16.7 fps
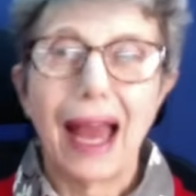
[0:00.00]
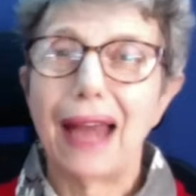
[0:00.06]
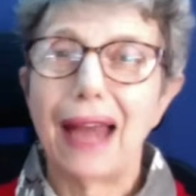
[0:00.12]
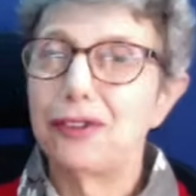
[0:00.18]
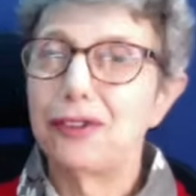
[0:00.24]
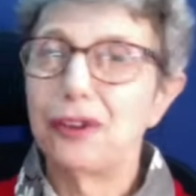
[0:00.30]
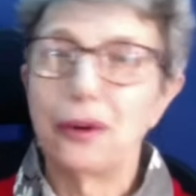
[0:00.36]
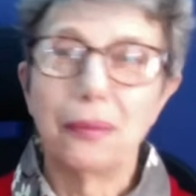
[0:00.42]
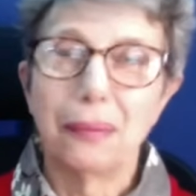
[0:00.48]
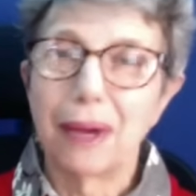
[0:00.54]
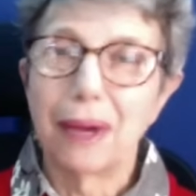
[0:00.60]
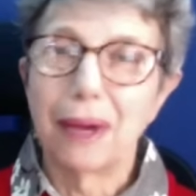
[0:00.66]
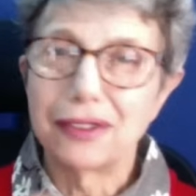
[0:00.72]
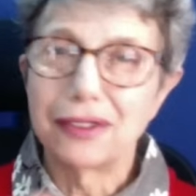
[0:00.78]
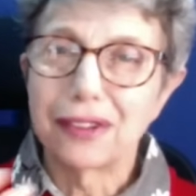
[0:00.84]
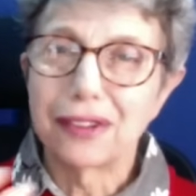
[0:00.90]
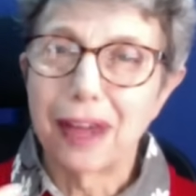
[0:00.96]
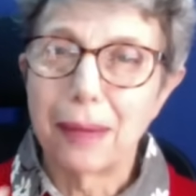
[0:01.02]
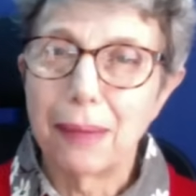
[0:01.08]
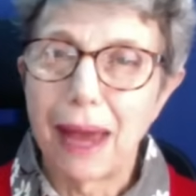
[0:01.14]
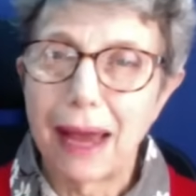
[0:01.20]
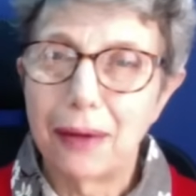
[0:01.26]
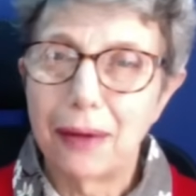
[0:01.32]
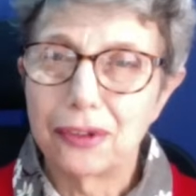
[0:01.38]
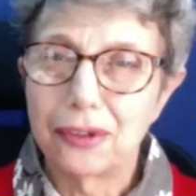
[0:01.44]
and you must
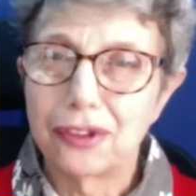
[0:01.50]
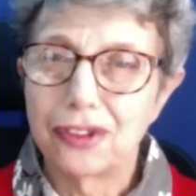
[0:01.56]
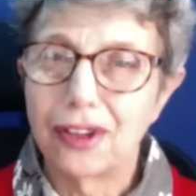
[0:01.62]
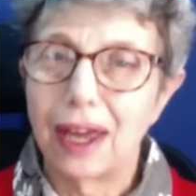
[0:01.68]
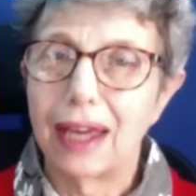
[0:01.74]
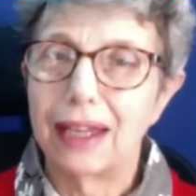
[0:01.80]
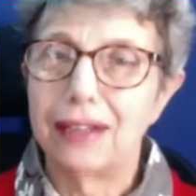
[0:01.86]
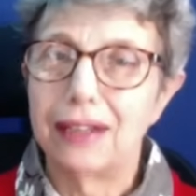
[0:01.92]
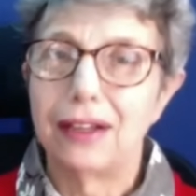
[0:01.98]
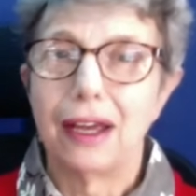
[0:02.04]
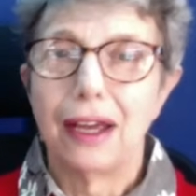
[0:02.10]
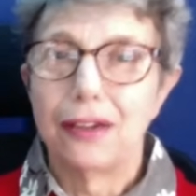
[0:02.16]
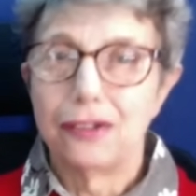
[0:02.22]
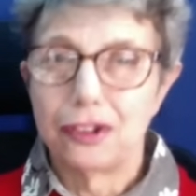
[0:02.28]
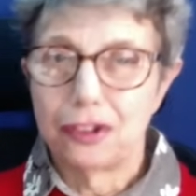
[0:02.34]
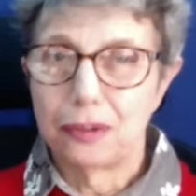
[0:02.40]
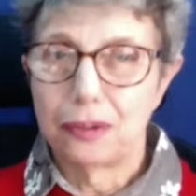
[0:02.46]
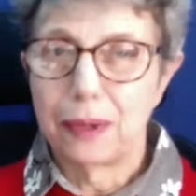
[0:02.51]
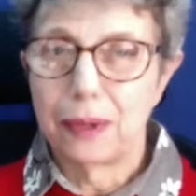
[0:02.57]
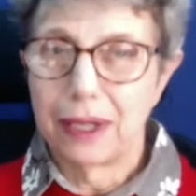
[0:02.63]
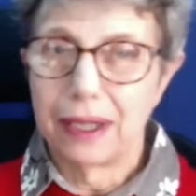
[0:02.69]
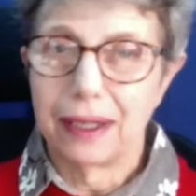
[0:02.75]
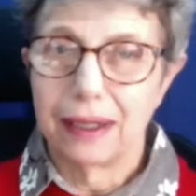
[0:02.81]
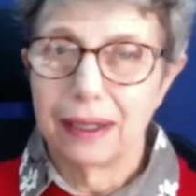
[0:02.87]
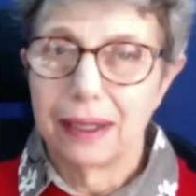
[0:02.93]
come outside to
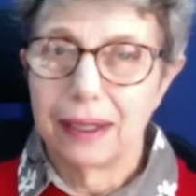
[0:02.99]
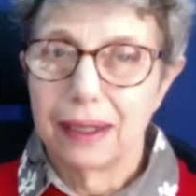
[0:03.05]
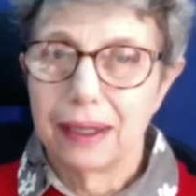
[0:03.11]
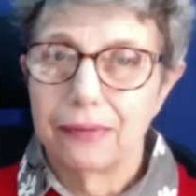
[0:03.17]
speak."